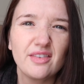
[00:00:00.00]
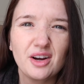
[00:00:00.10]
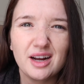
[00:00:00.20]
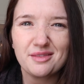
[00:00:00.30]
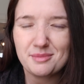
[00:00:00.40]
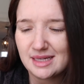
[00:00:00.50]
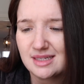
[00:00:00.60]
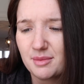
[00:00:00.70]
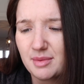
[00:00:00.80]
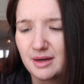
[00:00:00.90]
I feel like I've
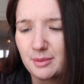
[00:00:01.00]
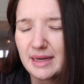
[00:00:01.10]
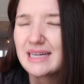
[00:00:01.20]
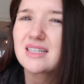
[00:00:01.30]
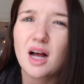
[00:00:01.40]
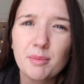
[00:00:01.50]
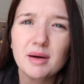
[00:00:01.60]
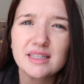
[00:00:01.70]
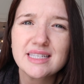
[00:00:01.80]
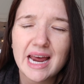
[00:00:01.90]
messed up a little bit. It's
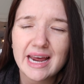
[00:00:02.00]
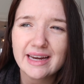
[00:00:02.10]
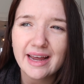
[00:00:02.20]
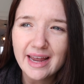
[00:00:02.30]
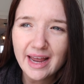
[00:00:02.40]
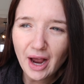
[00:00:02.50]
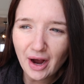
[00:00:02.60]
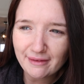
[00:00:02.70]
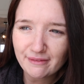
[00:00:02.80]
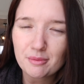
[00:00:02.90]
10:30.
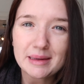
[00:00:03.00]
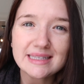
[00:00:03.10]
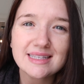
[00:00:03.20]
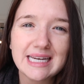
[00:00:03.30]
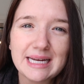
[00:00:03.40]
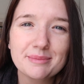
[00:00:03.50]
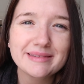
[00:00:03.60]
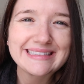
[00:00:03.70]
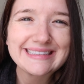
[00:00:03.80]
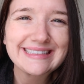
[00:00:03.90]
I fell back to sleep.
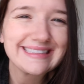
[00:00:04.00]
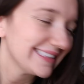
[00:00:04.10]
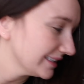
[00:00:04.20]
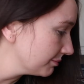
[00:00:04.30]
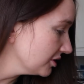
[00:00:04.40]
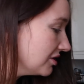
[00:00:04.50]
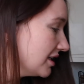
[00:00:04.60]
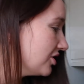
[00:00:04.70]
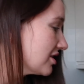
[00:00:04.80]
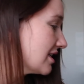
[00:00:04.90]
But you
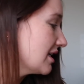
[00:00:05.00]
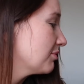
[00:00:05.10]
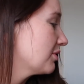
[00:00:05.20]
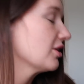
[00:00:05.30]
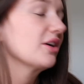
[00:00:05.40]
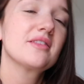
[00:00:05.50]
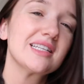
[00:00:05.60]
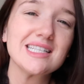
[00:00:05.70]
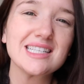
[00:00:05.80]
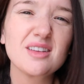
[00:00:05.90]
need your sleep, you know.
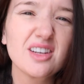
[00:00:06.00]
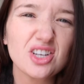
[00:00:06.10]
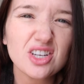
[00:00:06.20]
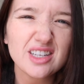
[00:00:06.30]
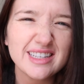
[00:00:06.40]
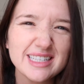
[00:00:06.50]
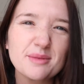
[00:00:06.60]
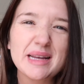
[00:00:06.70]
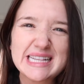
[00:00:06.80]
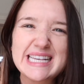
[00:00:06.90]
This is a
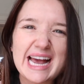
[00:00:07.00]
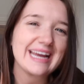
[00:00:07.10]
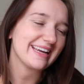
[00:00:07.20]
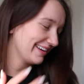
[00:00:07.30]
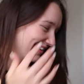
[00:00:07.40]
big day.